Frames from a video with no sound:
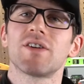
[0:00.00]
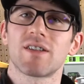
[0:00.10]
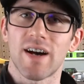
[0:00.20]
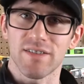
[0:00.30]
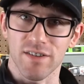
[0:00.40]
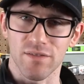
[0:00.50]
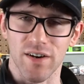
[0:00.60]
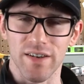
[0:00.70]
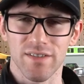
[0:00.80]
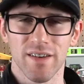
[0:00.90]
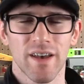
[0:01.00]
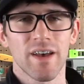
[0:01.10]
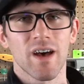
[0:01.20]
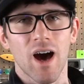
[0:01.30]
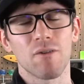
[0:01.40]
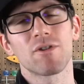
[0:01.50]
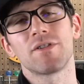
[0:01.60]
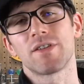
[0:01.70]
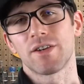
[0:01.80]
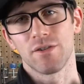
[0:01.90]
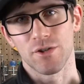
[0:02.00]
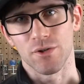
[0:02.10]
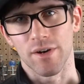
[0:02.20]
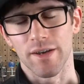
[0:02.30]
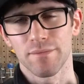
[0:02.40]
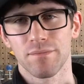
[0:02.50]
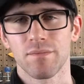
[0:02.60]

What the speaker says: classic device. I really think you'll enjoy it.